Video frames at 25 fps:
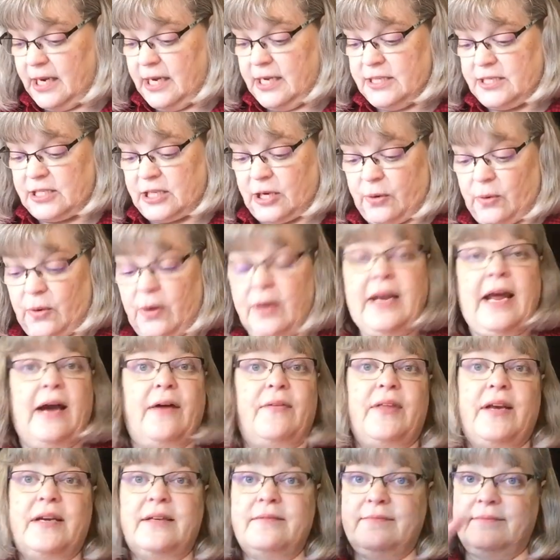So now
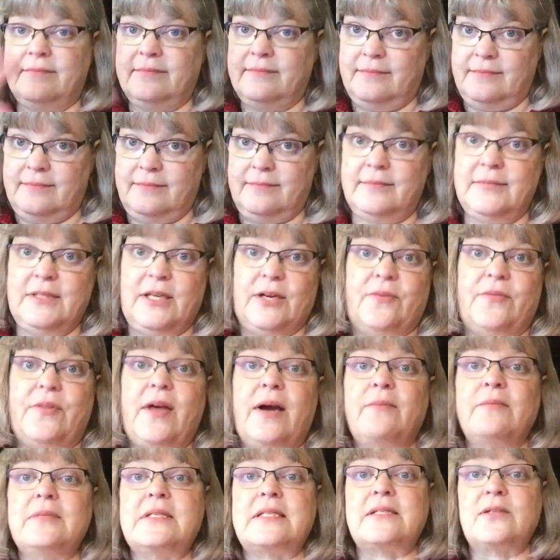that you know
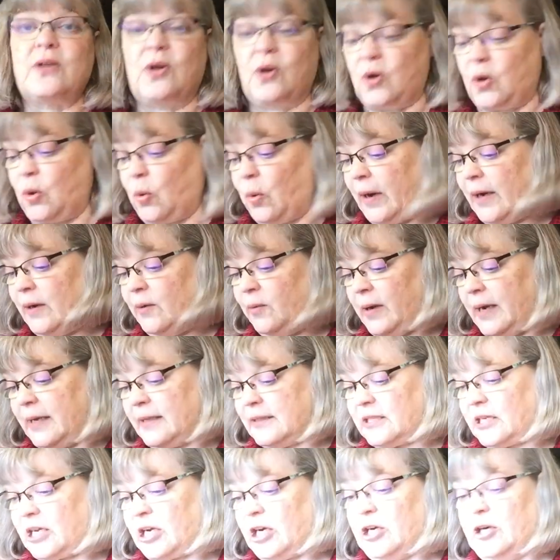that was quite a while
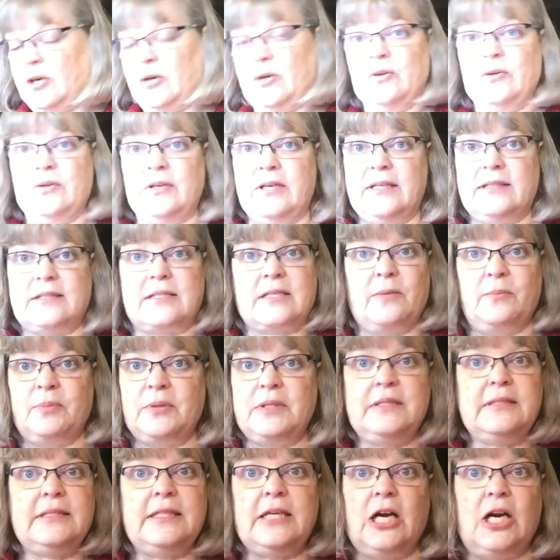ago it's
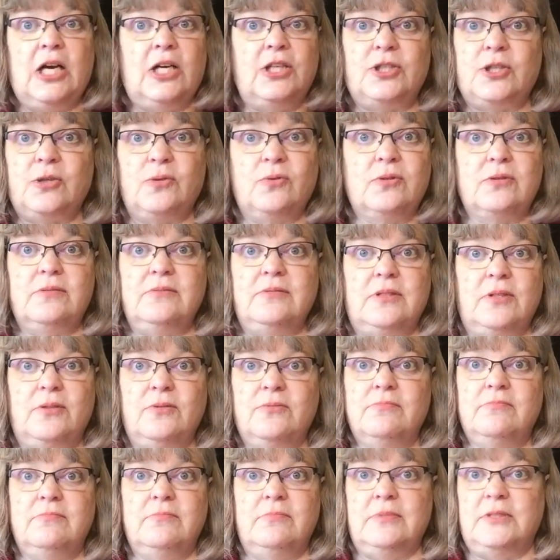completely gone don't
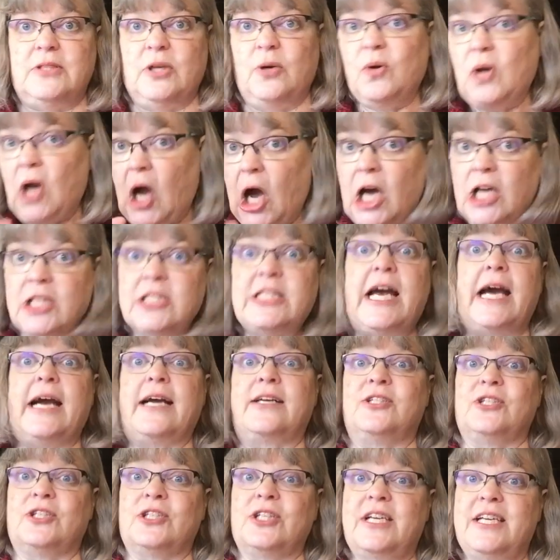don't don't
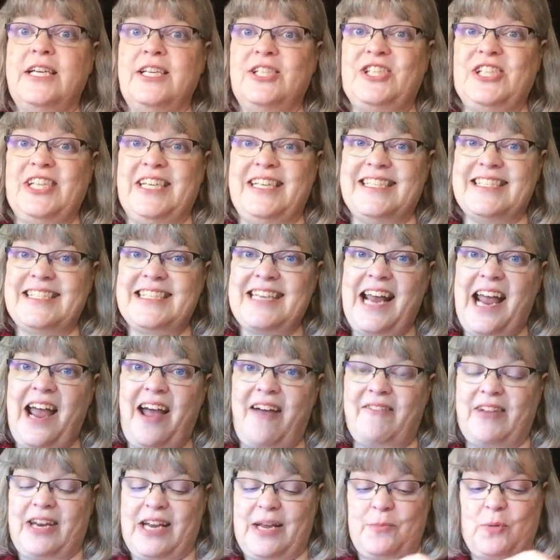contact her because she doesn't
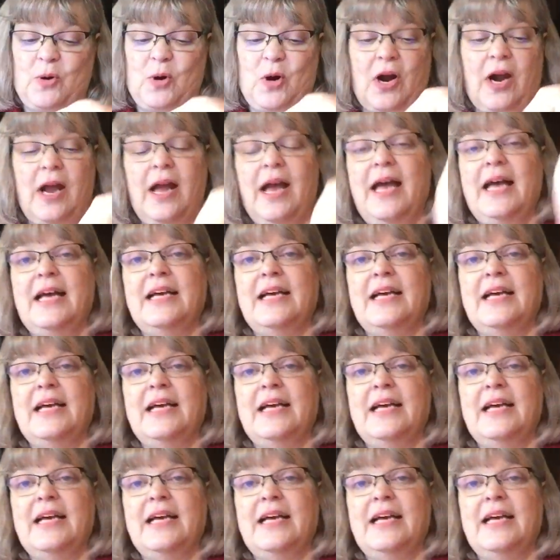have any more